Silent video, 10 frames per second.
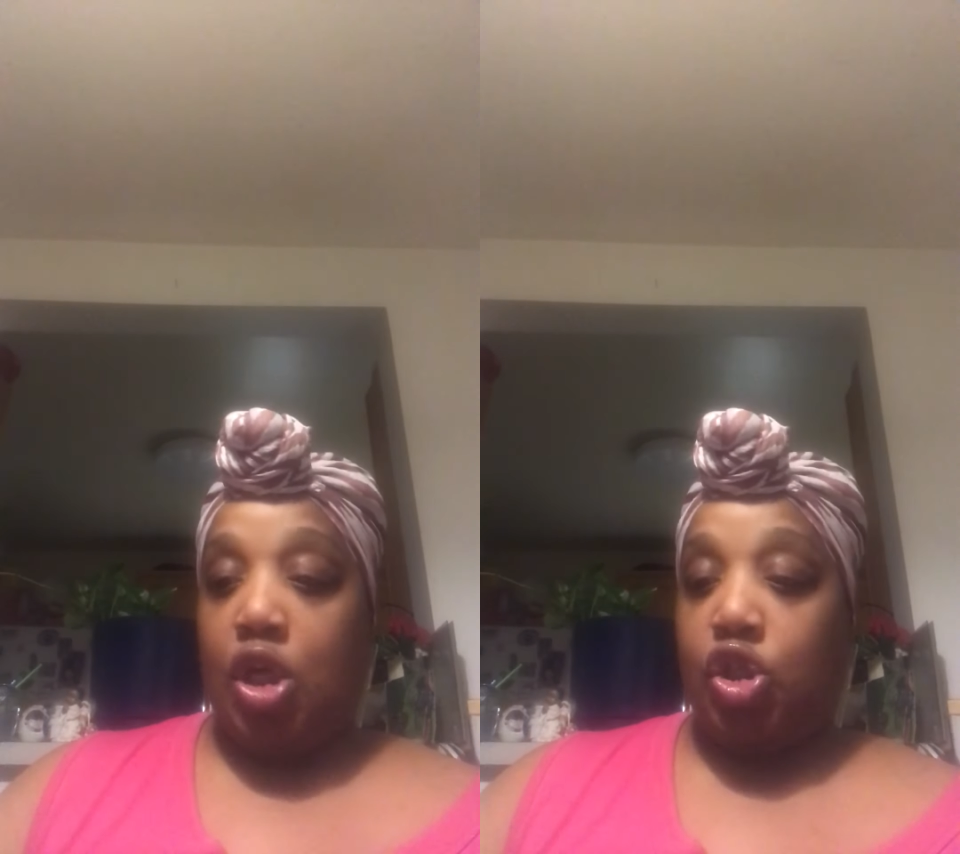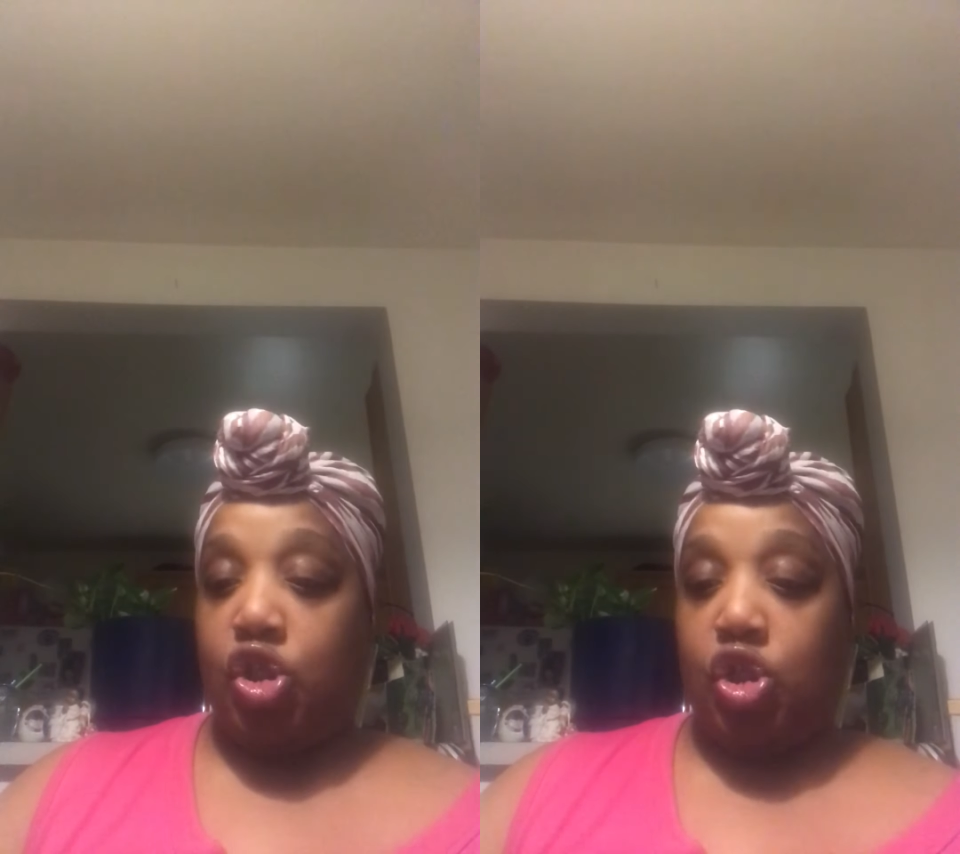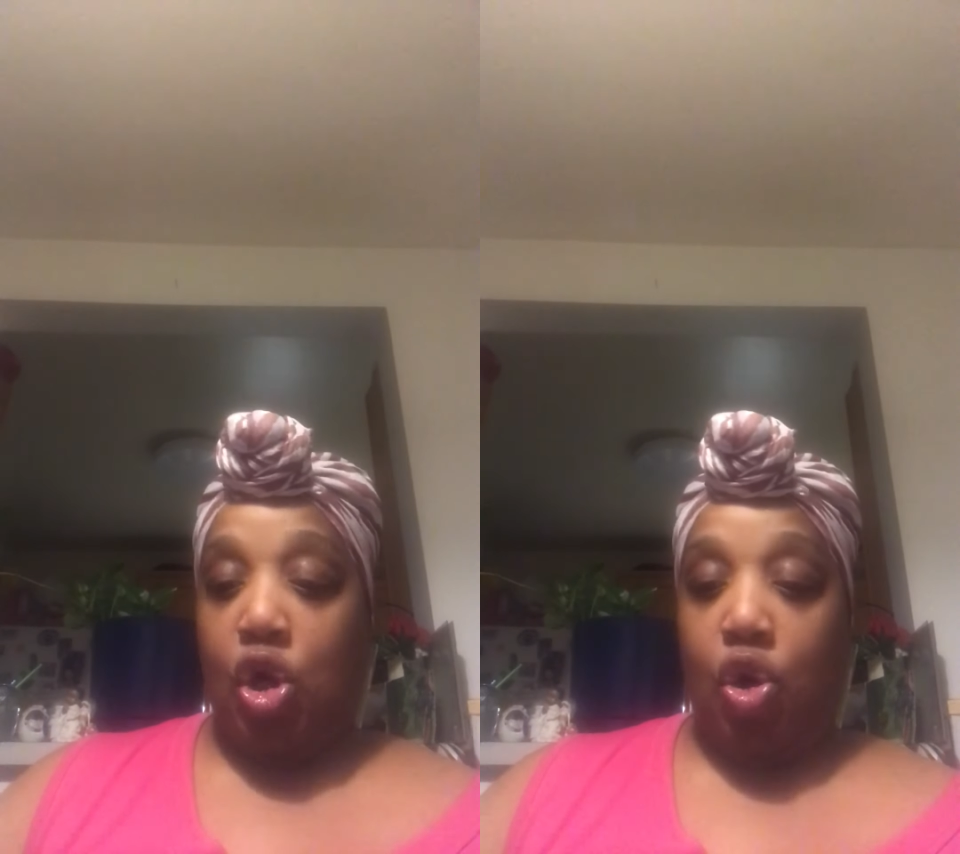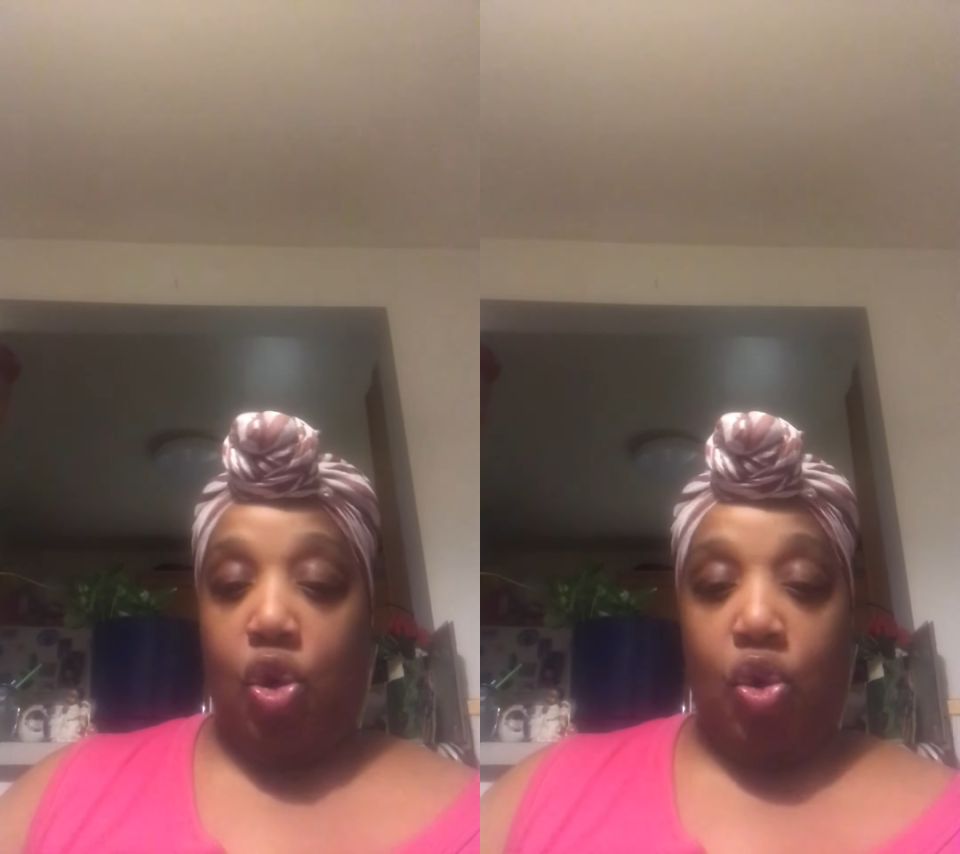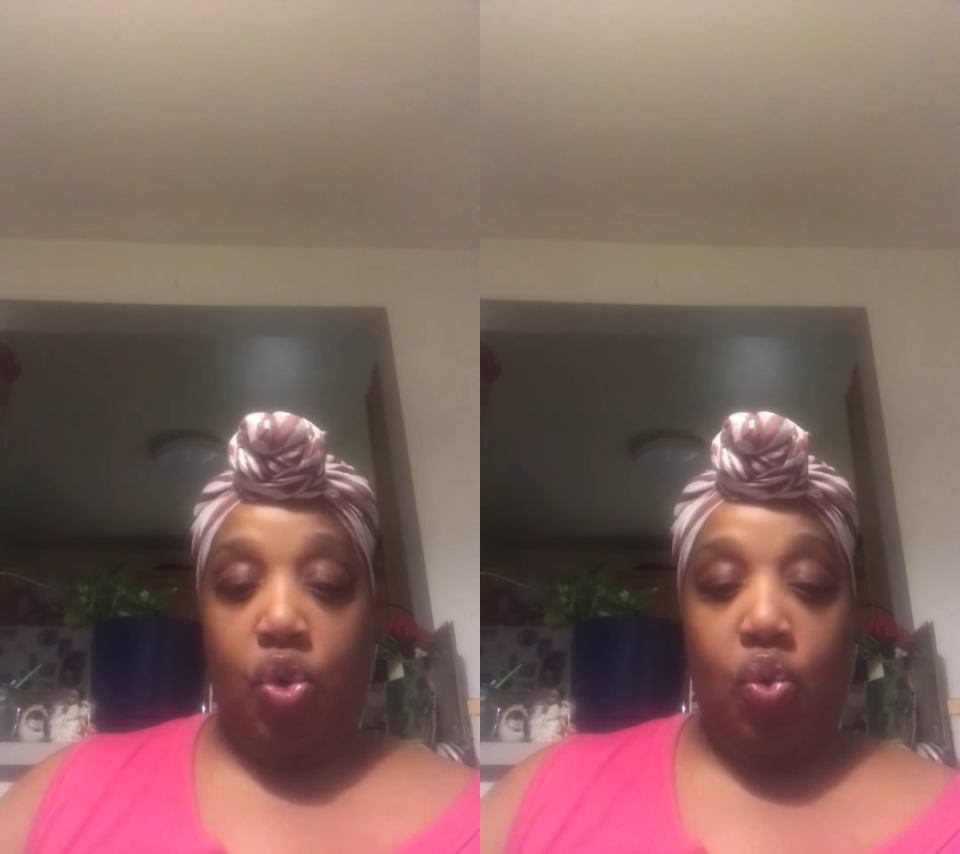
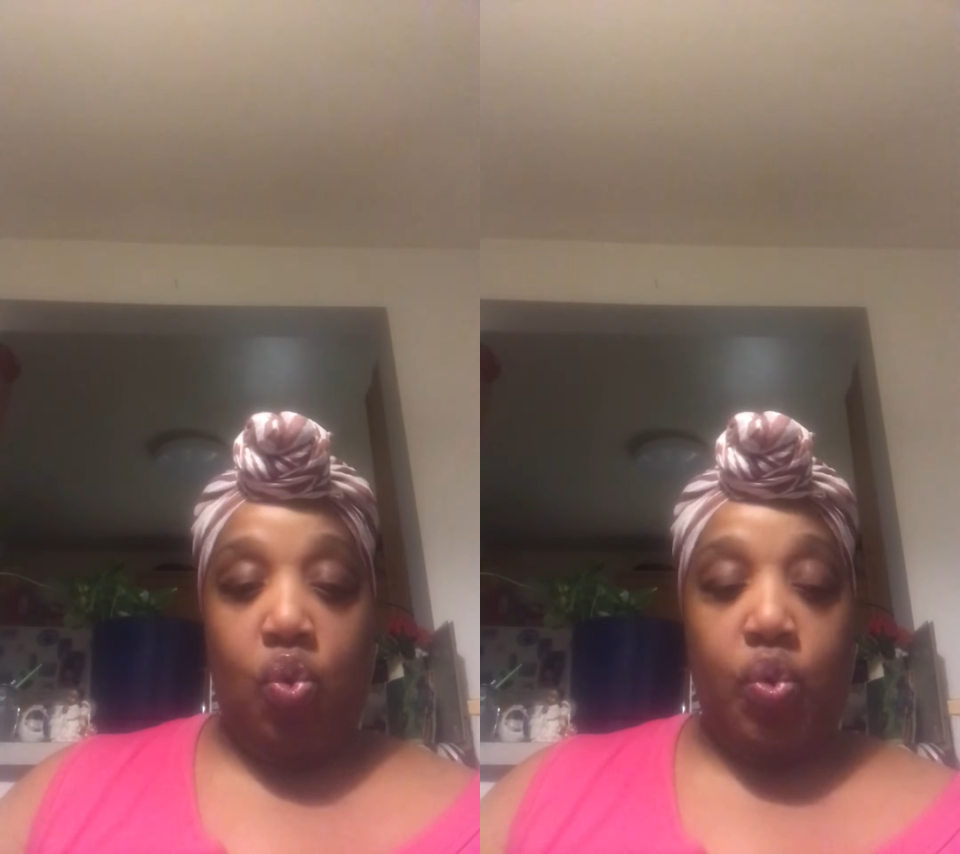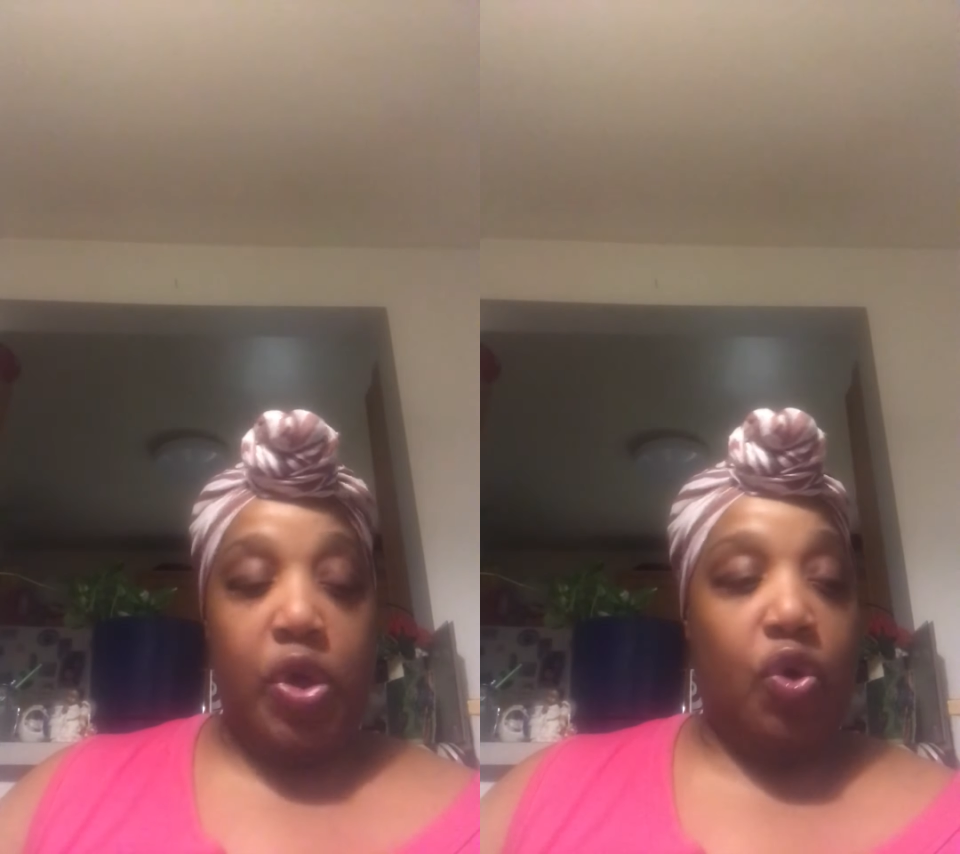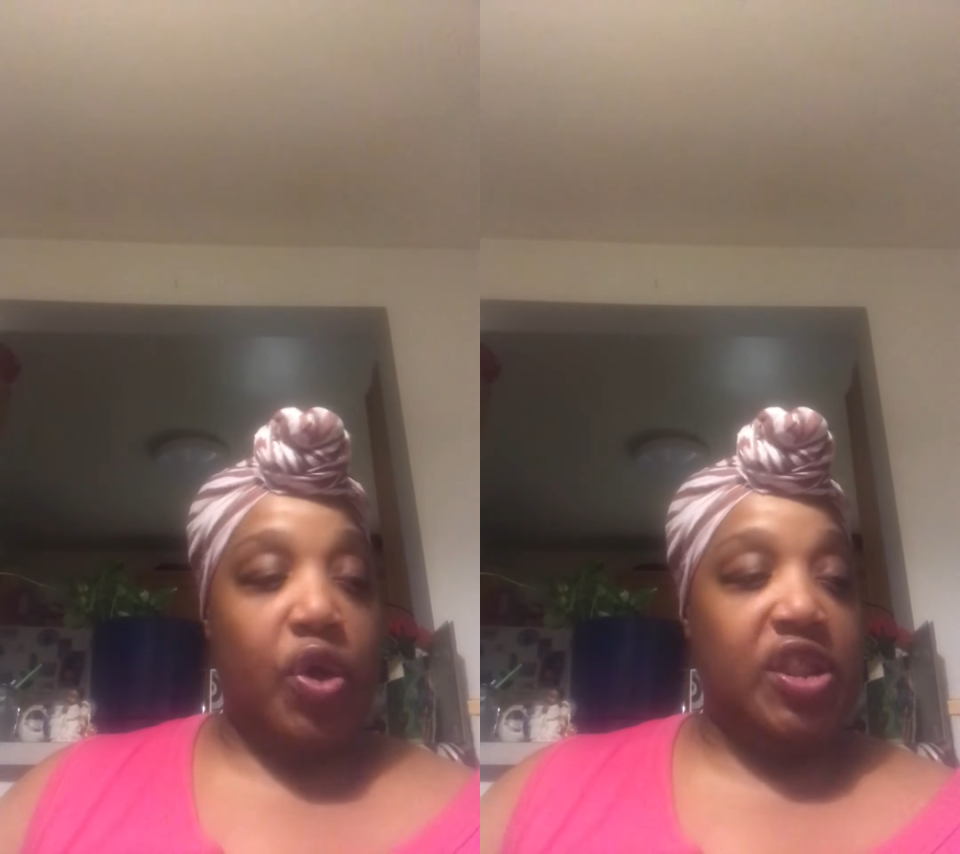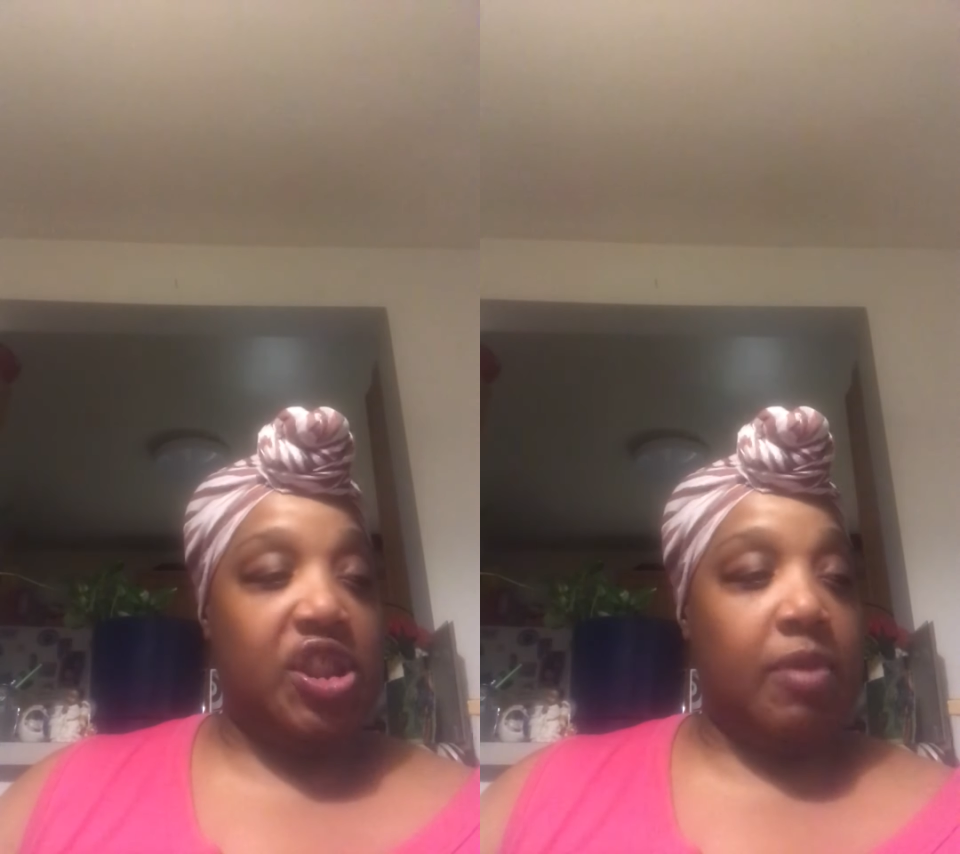So, we're going to